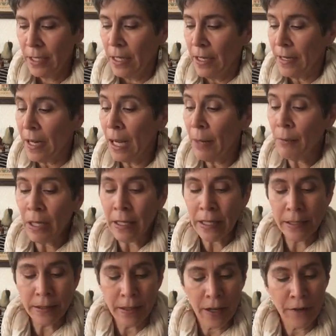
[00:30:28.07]
Now I'm lucky
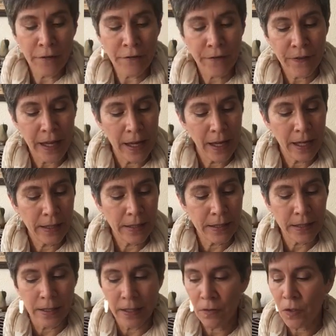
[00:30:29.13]
enough that
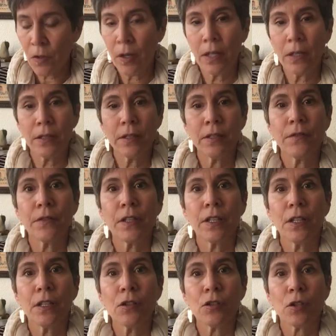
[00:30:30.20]
even though I live
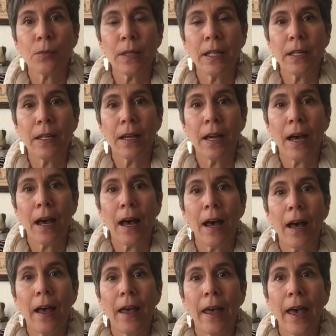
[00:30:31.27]
in Germany,
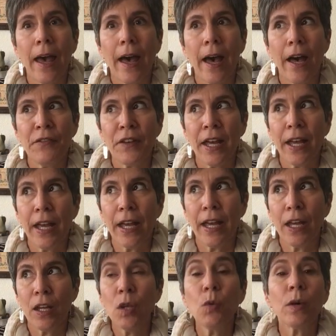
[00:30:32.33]
I have a
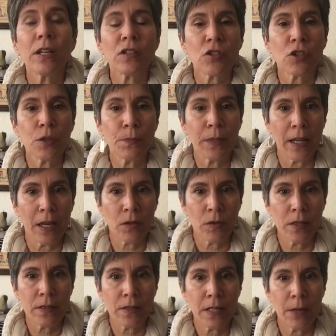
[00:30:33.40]
US shipping
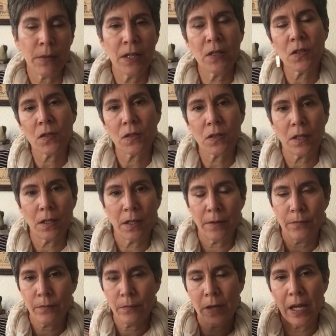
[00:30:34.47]
address. That means
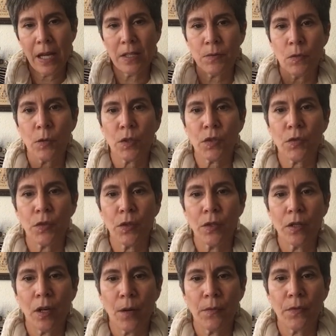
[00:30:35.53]
my husband works for the
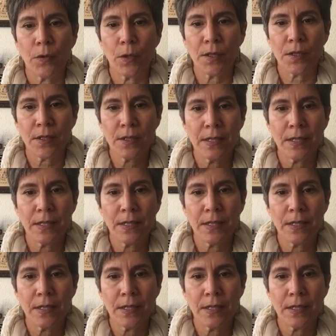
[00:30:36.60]
armed forces.